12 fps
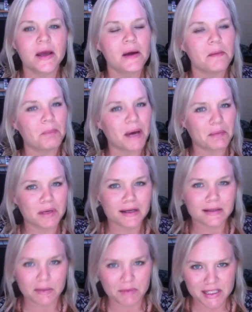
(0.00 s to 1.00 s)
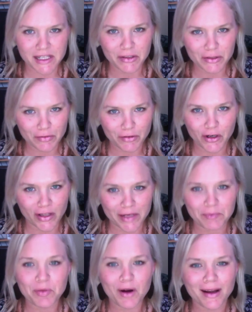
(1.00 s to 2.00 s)
But because I'm a stickler for
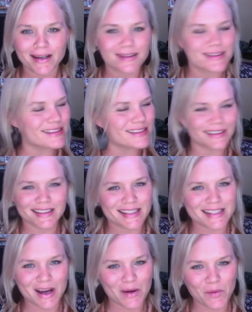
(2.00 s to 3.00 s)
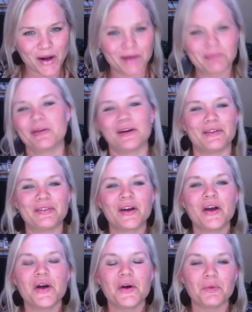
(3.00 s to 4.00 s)
clean products, it's not waterproof,
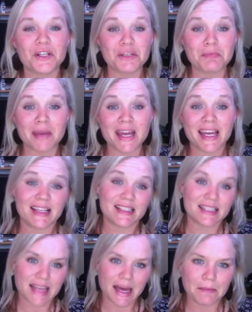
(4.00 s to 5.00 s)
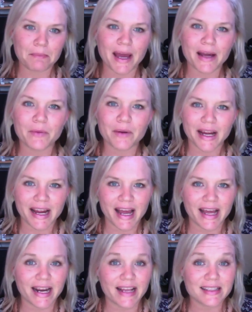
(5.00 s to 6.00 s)
which means that back when I
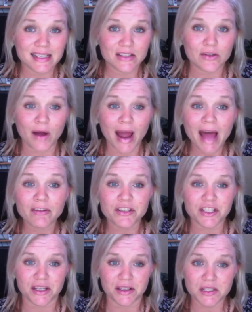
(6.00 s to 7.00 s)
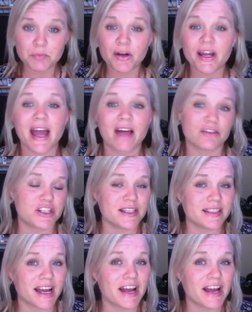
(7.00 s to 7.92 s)
had seasonal allergies, spring allergies, I